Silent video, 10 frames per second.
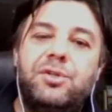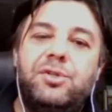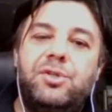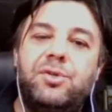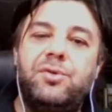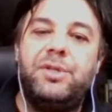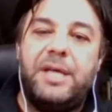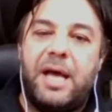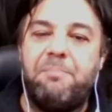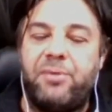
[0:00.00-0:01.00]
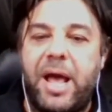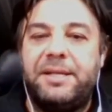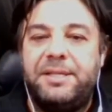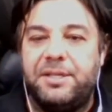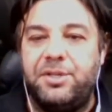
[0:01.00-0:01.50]
to the
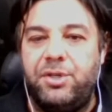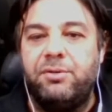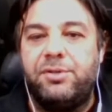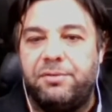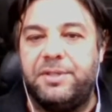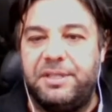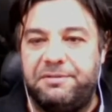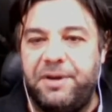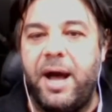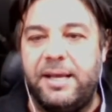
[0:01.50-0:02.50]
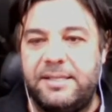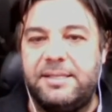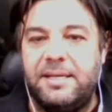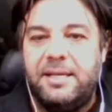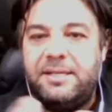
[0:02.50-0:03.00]
practical use of the
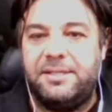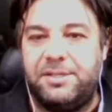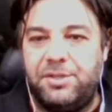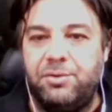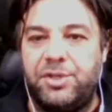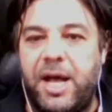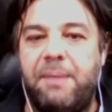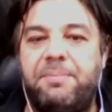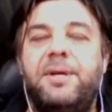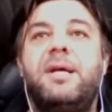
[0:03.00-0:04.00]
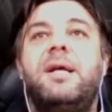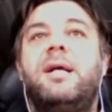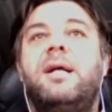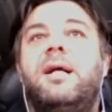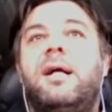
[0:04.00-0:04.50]
device. Is this huge gap
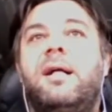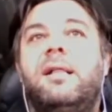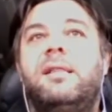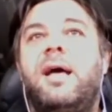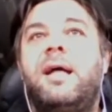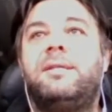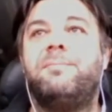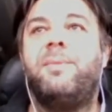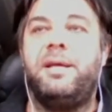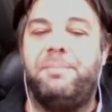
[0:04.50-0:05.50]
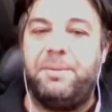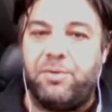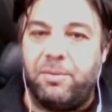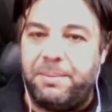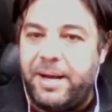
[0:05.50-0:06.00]
that might be
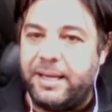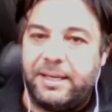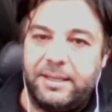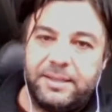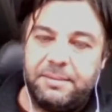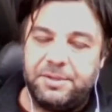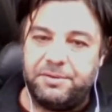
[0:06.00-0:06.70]
problematic in times of